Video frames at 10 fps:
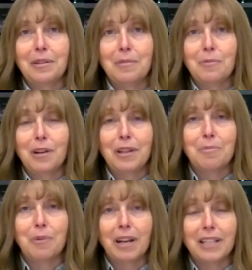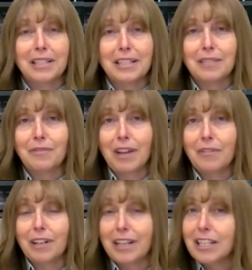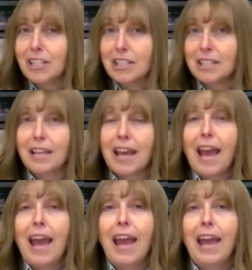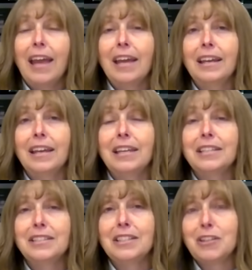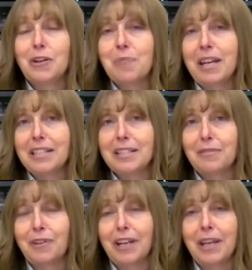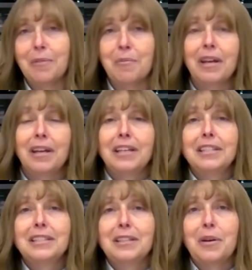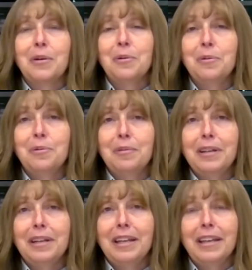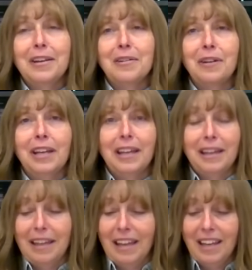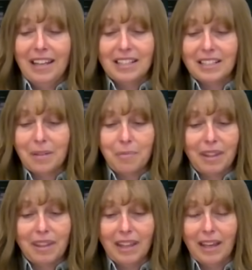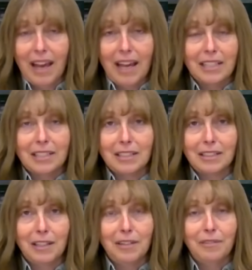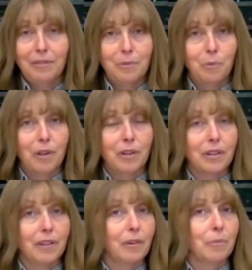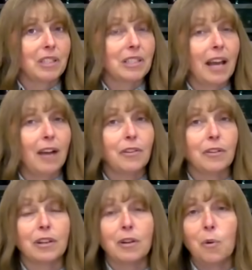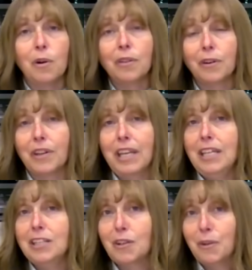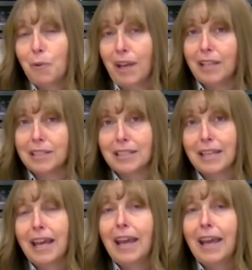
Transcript: one of the president's favorite dishes, and his sister makes it for him. So, you know, it is something that guys love, whether they're from the South or the North or the East or the West.